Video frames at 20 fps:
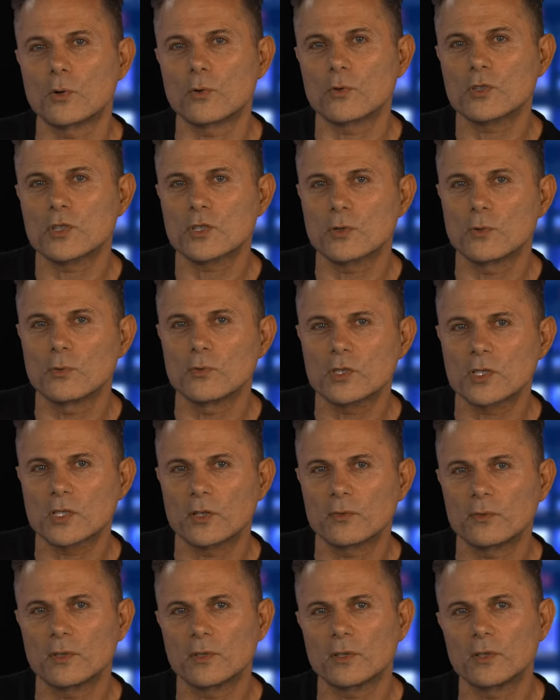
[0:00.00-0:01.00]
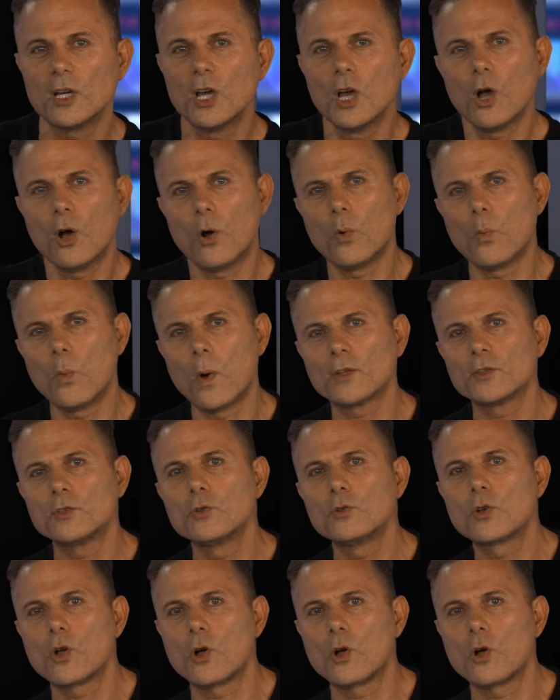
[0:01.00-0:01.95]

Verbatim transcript: or sorcerer, or one who